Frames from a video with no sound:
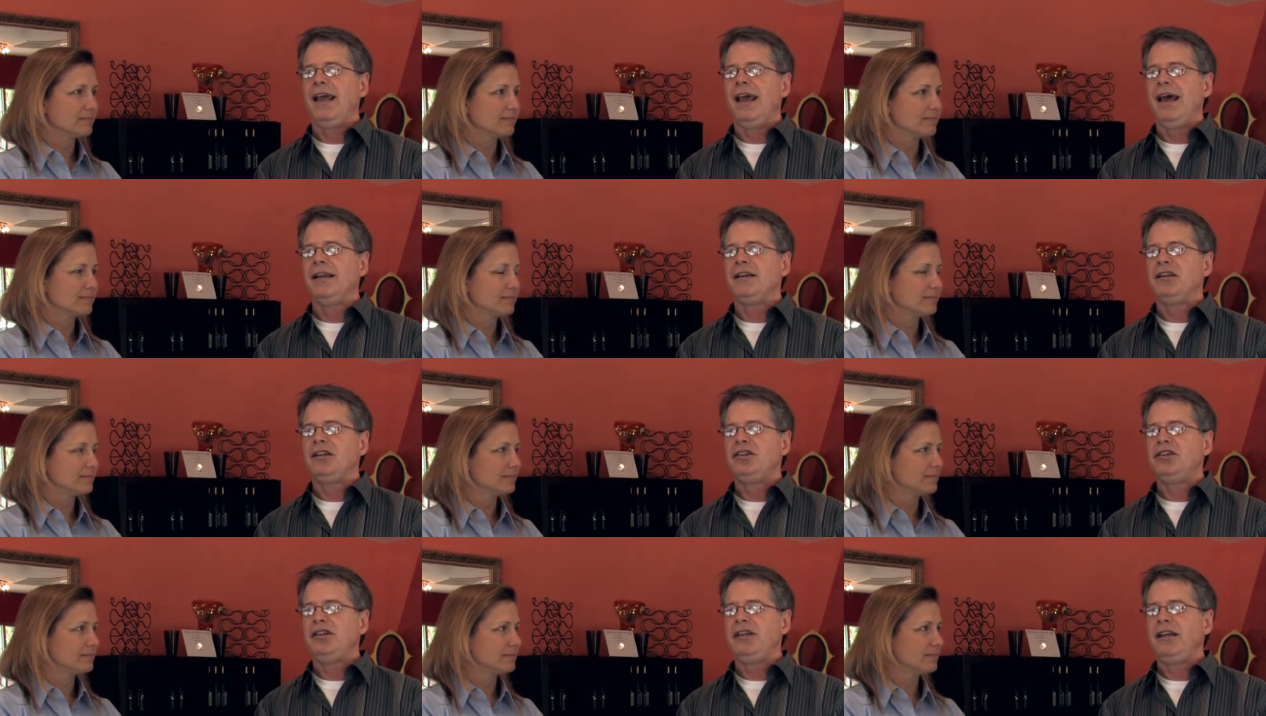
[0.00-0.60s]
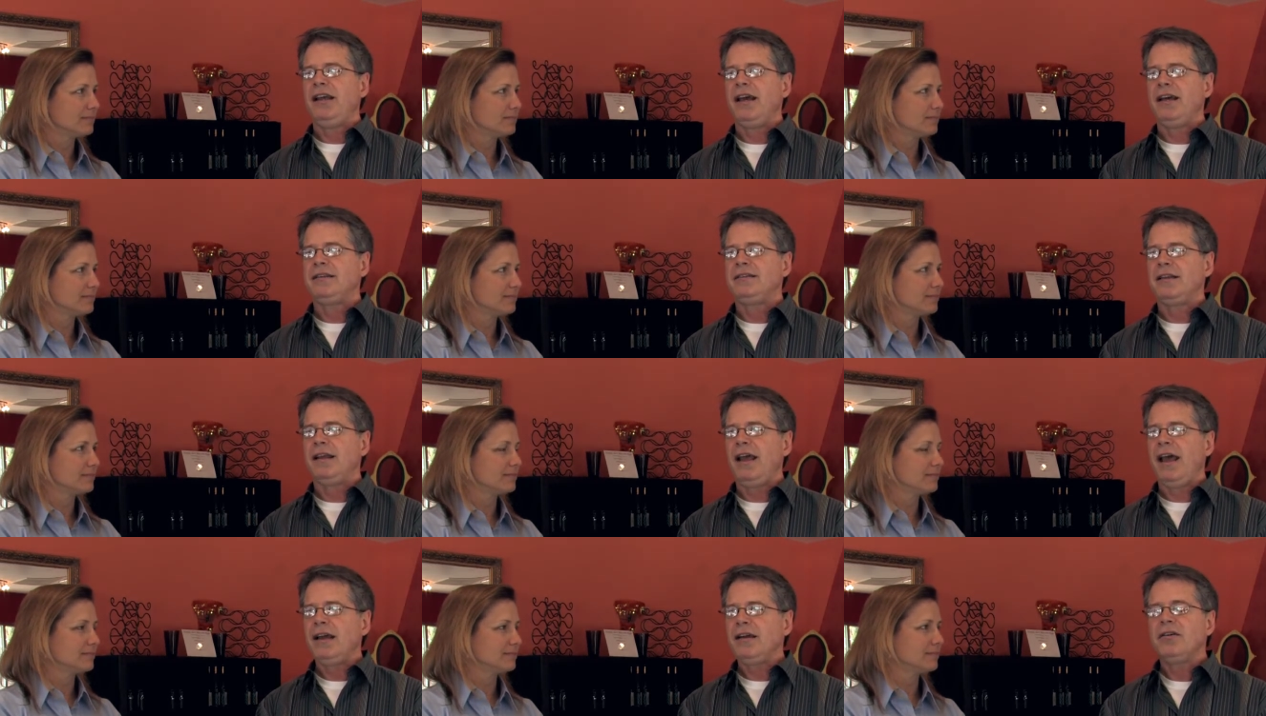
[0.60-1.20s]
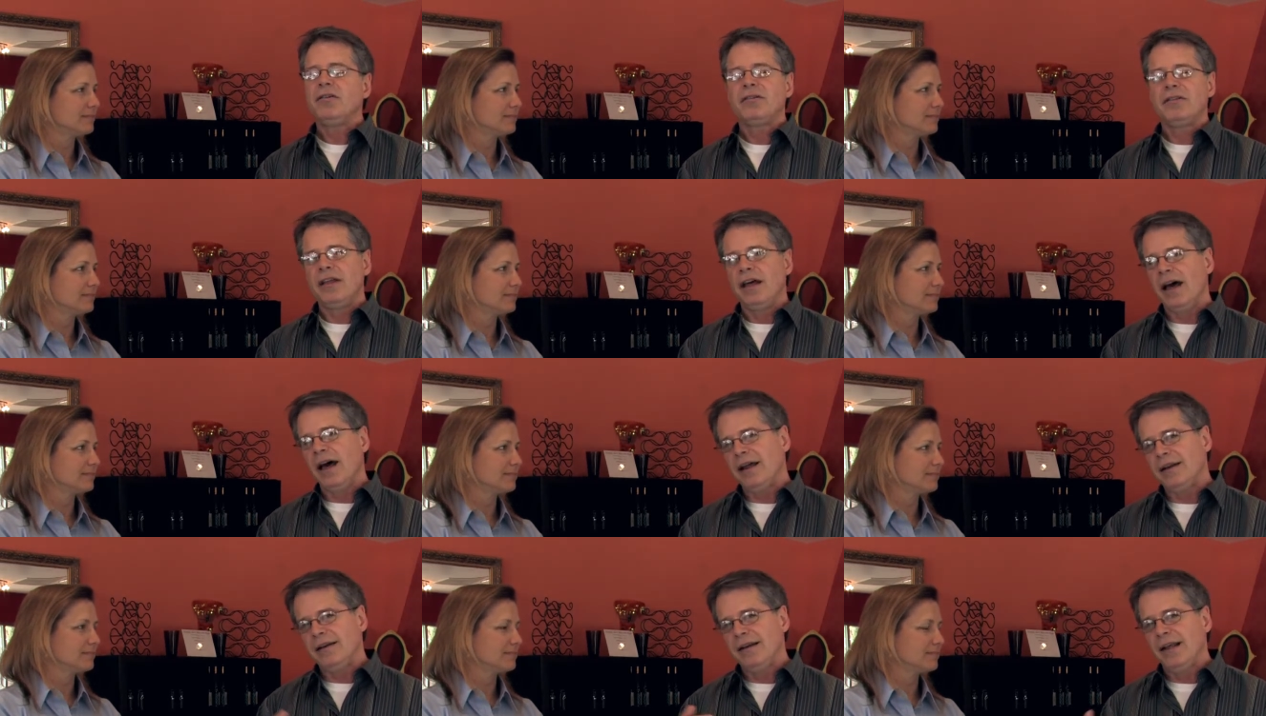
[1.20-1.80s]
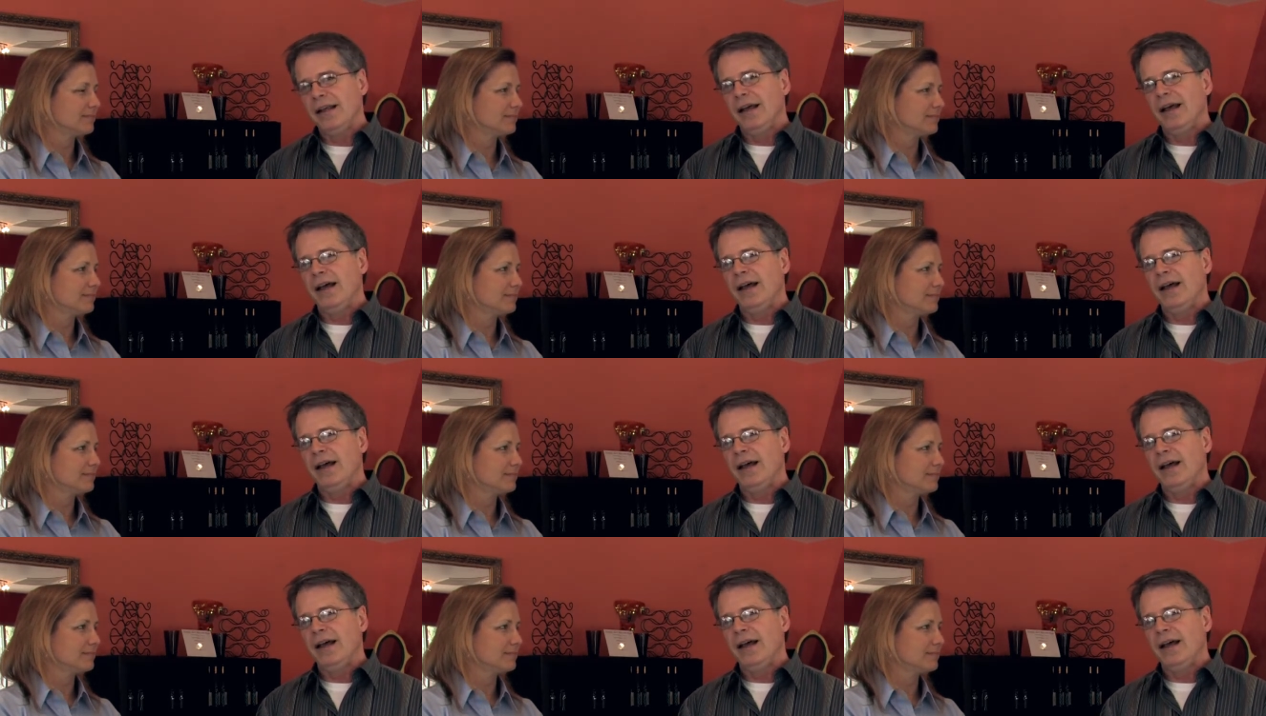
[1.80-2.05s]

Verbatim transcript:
Speaker 1: And she has echoed that